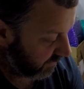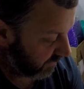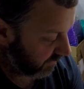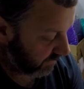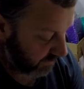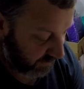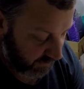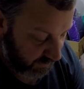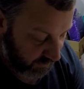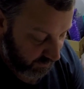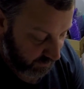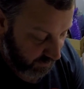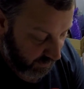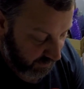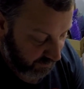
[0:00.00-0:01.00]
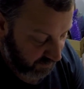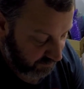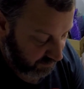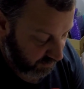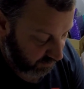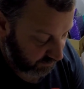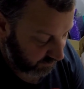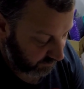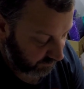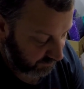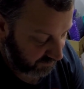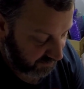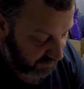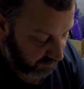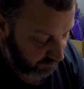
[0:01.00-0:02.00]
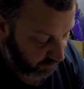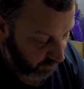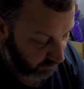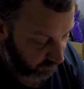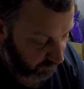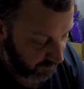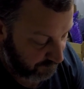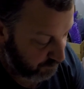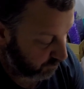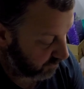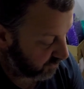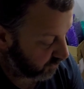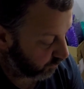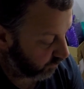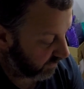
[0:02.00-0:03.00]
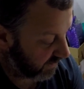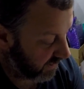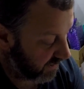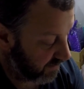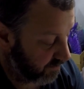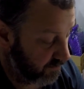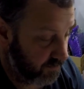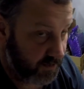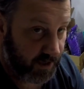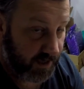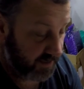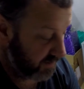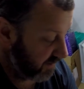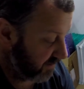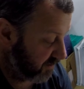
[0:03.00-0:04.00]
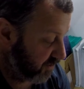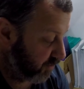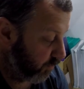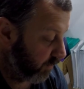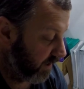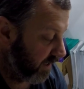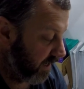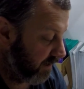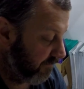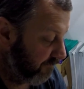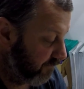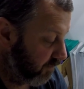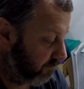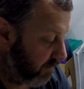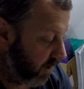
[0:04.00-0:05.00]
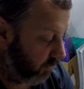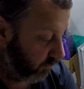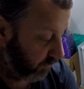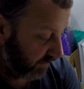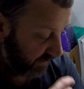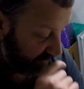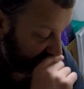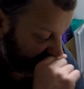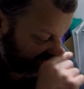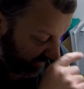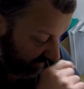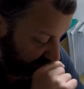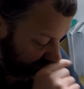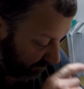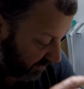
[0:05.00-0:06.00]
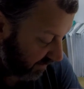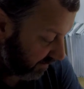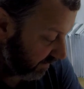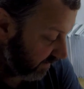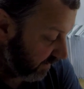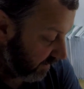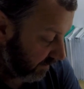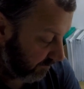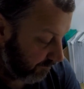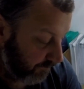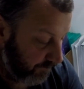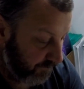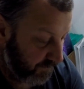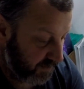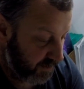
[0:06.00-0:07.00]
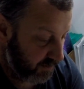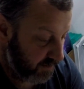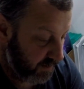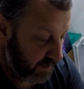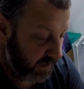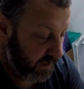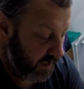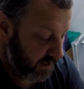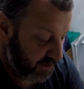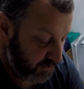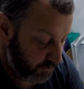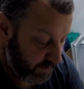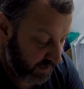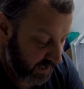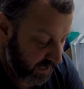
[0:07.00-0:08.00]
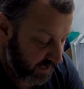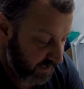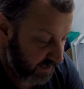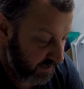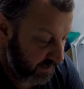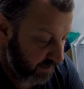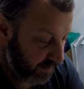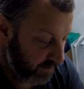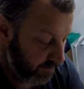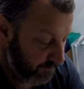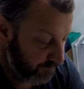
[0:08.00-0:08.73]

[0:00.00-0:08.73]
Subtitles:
And I know because I looked this up earlier to put 28. It says 28 football league teams. So you need that 28 in there.